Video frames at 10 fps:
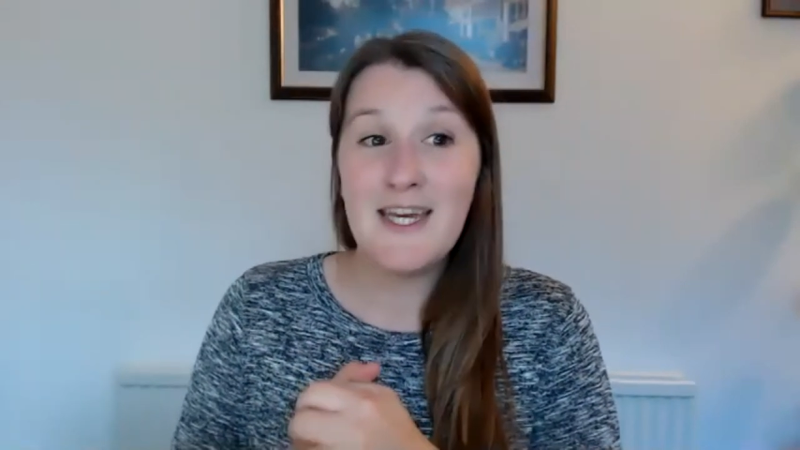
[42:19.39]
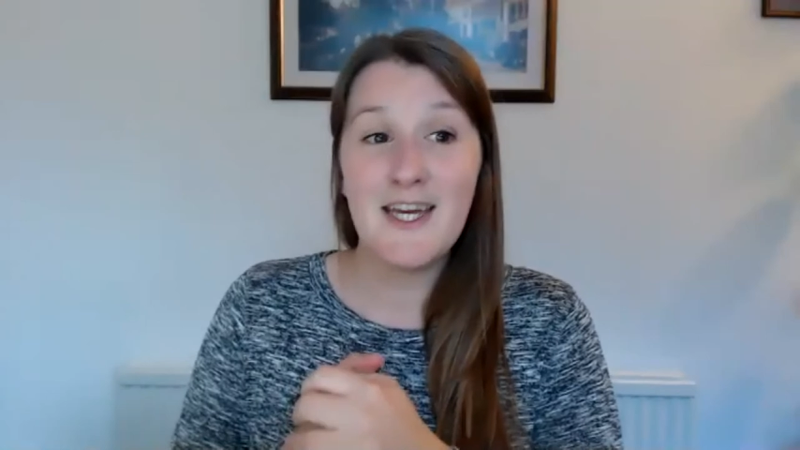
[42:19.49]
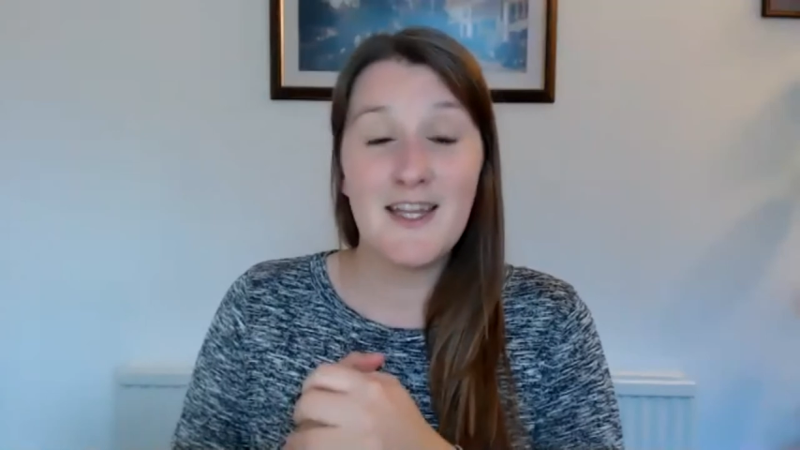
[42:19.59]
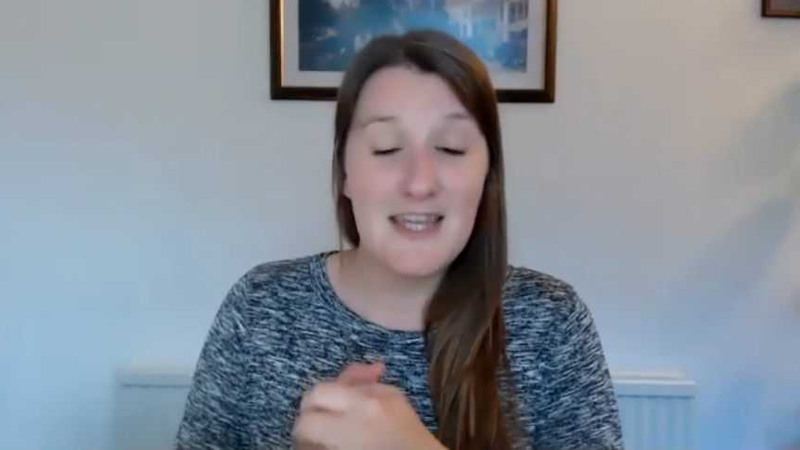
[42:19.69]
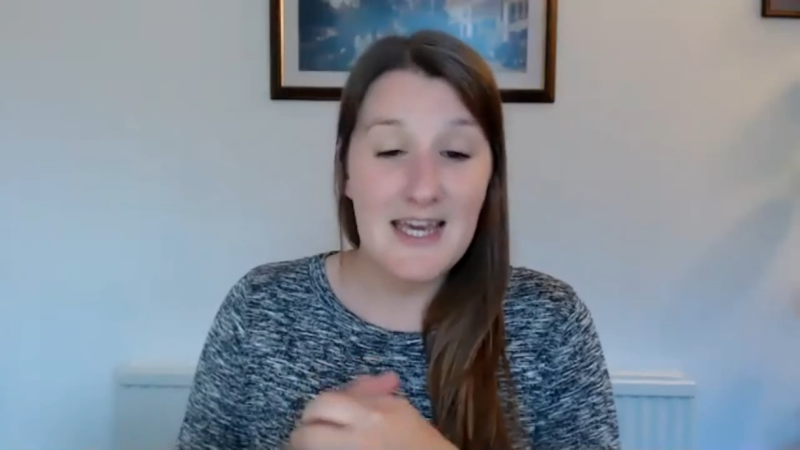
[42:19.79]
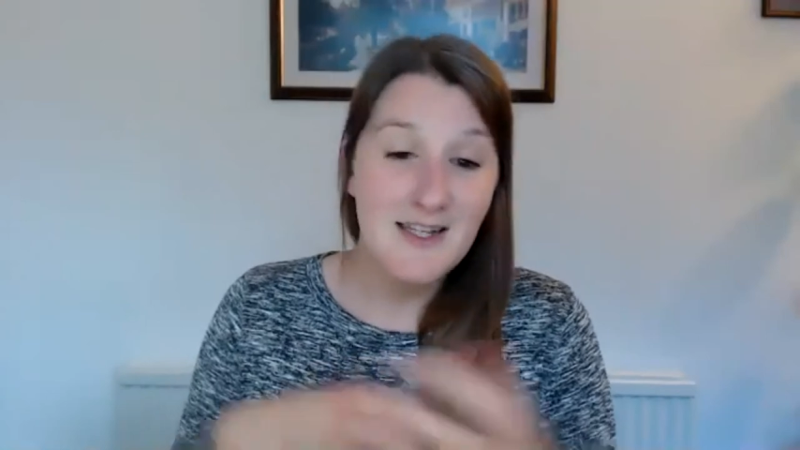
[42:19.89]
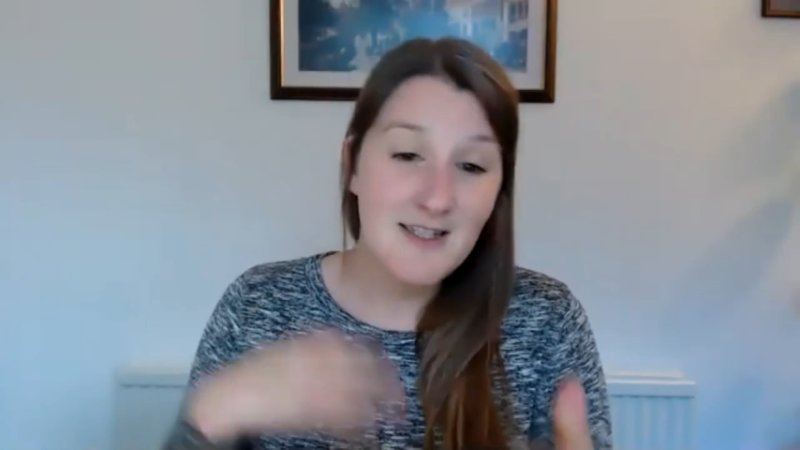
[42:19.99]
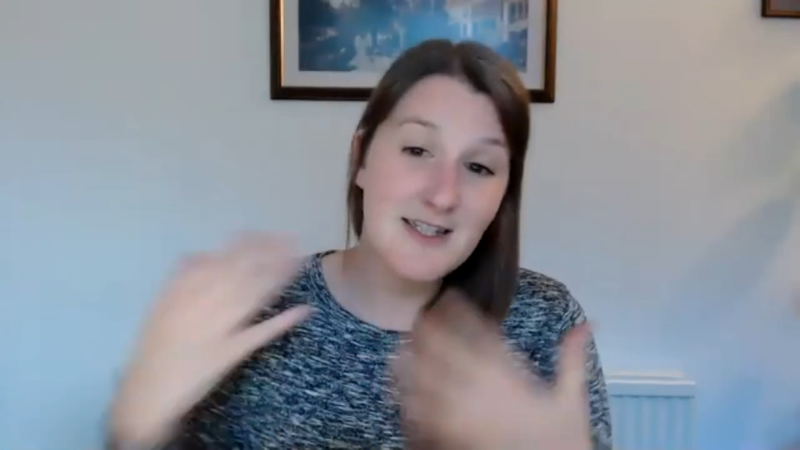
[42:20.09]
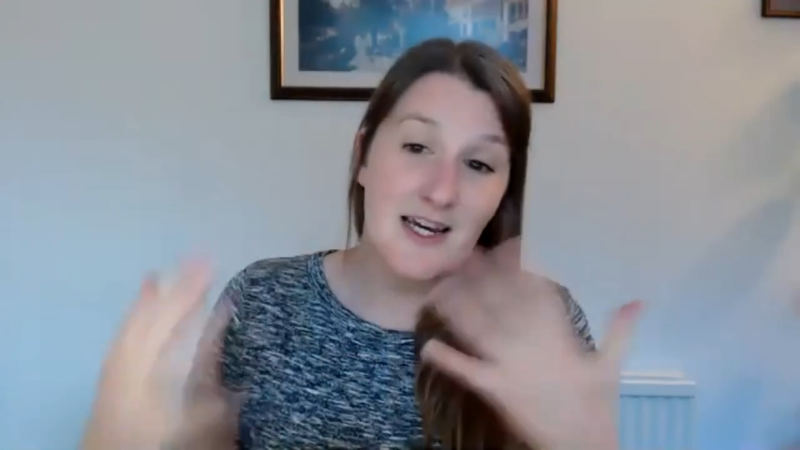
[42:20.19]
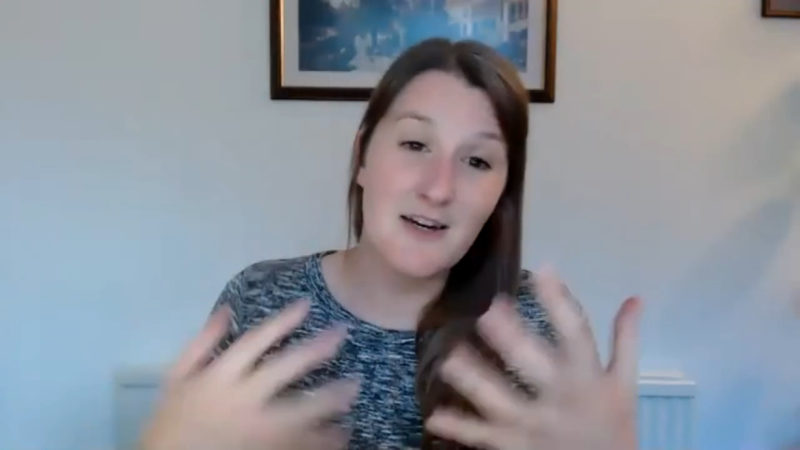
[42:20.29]
at the
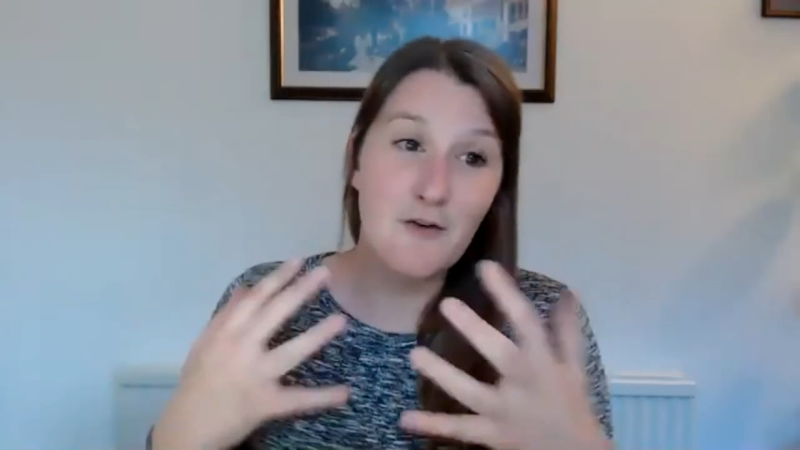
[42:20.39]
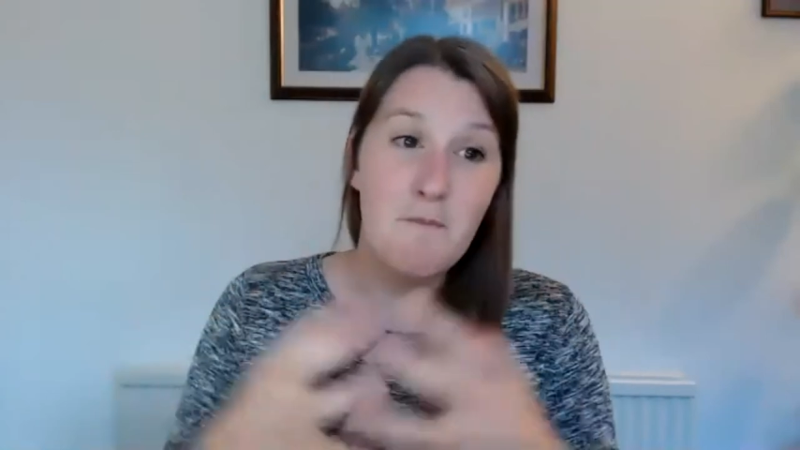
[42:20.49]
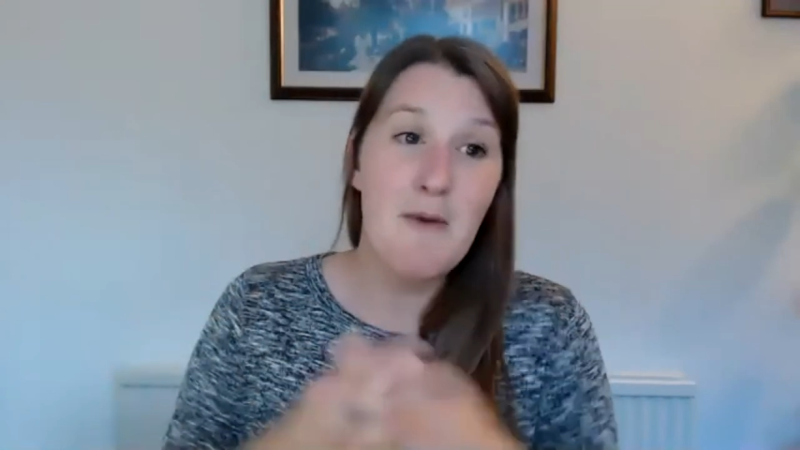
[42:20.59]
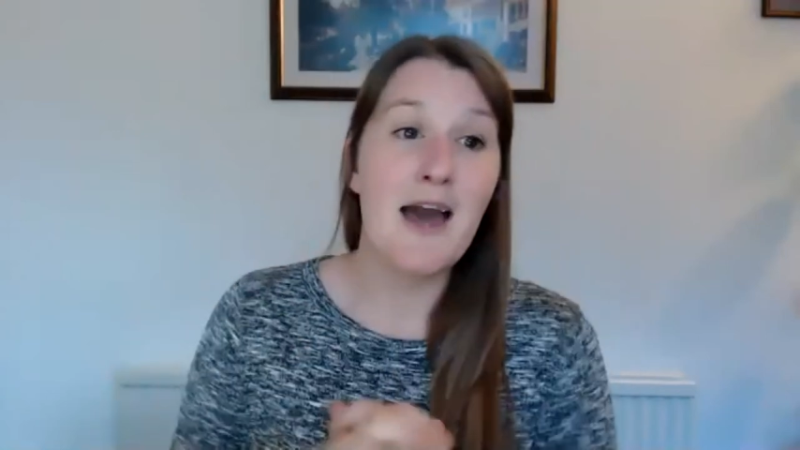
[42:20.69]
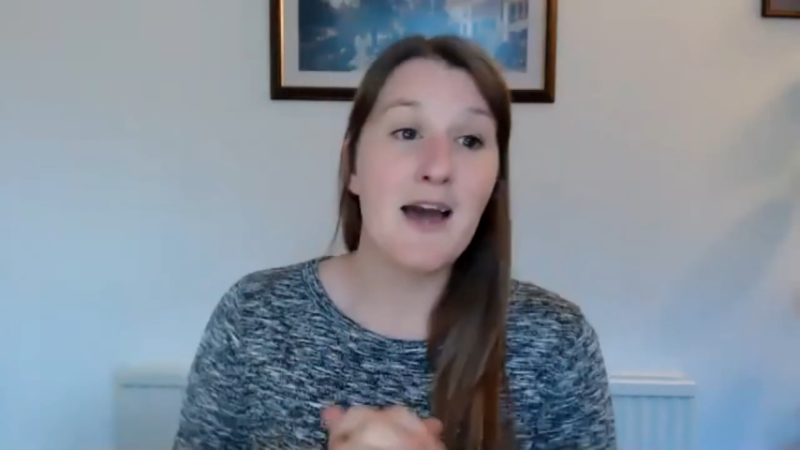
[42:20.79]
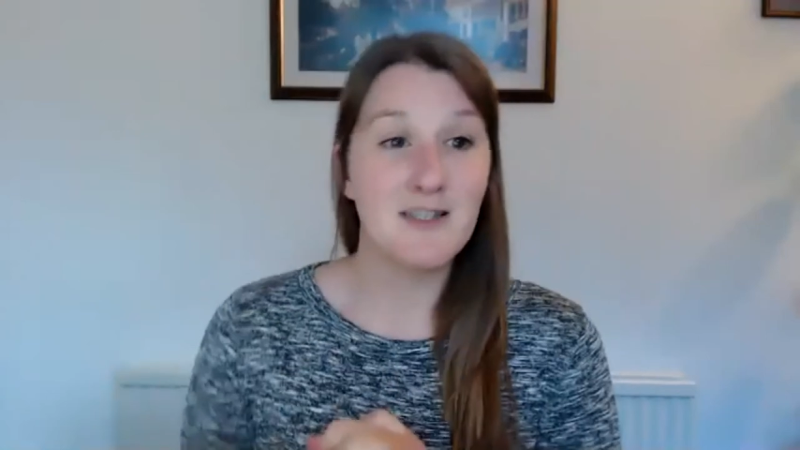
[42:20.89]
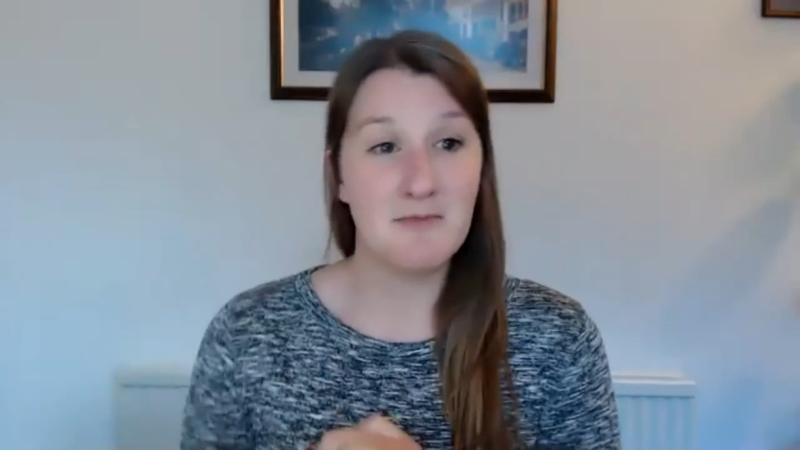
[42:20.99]
end to kind of unpack